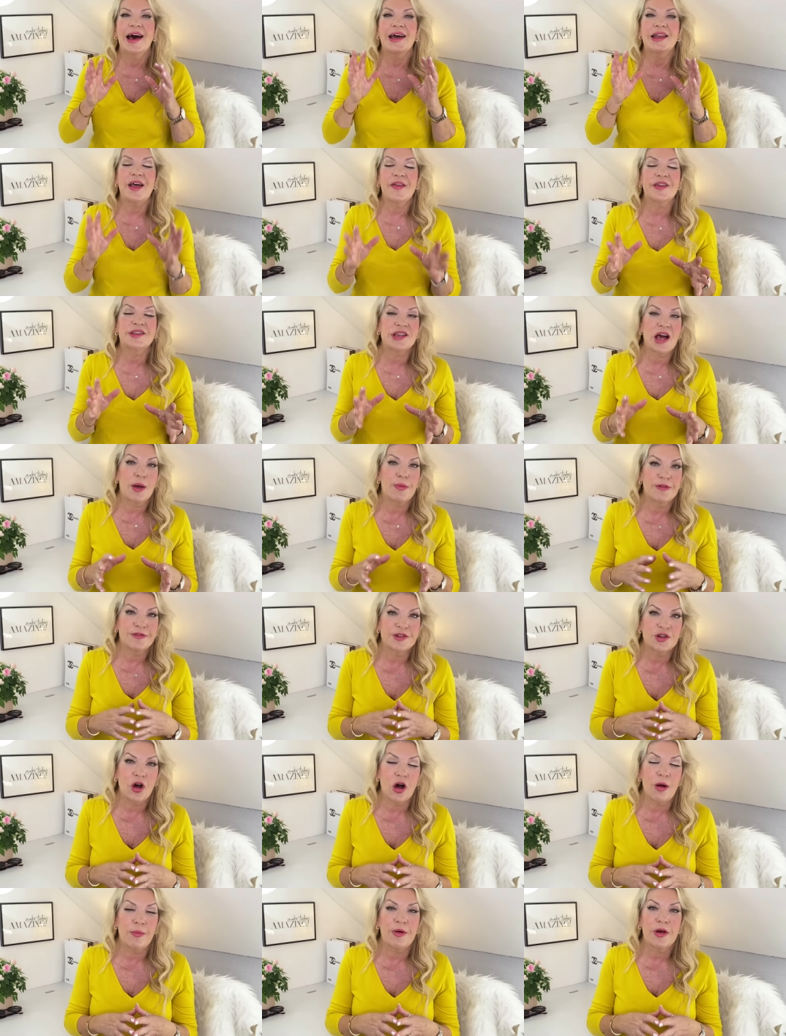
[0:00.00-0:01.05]
Another type of
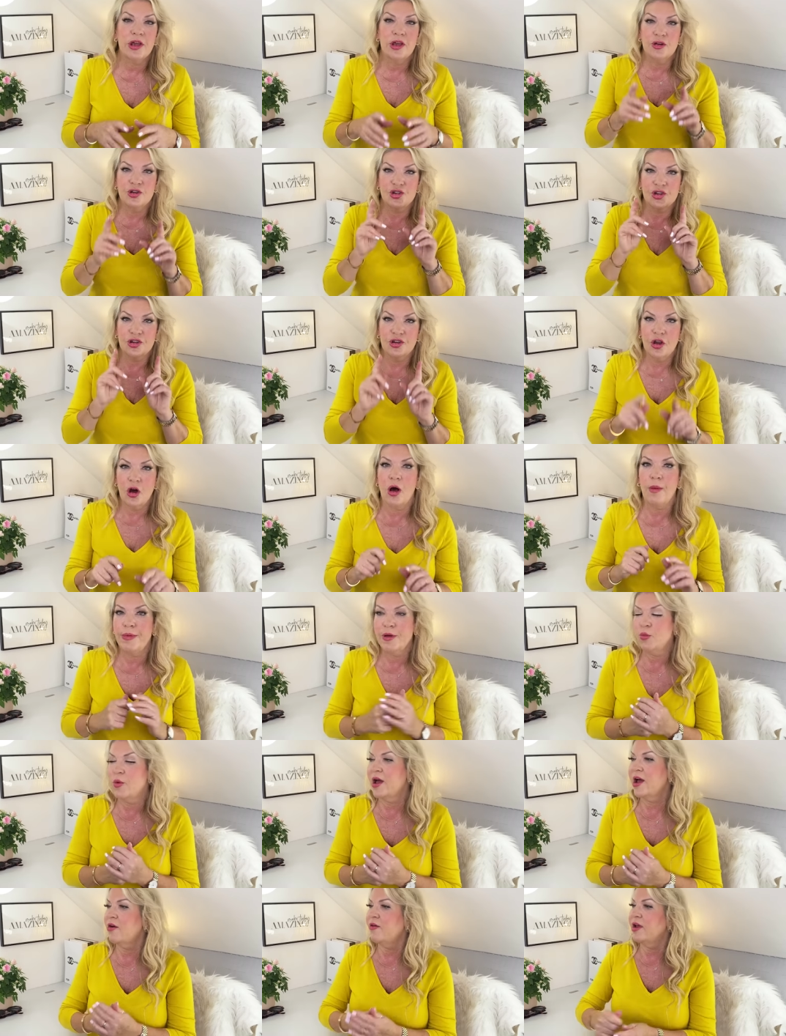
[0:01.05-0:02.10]
top you should not be
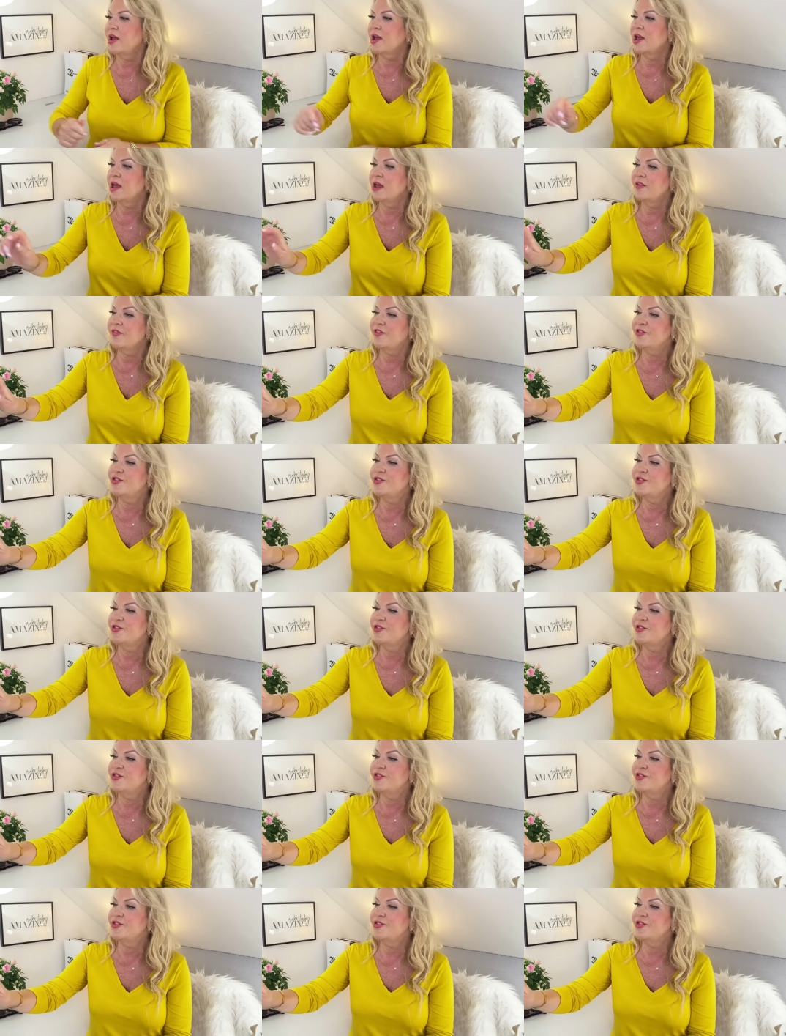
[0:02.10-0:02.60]
wearing is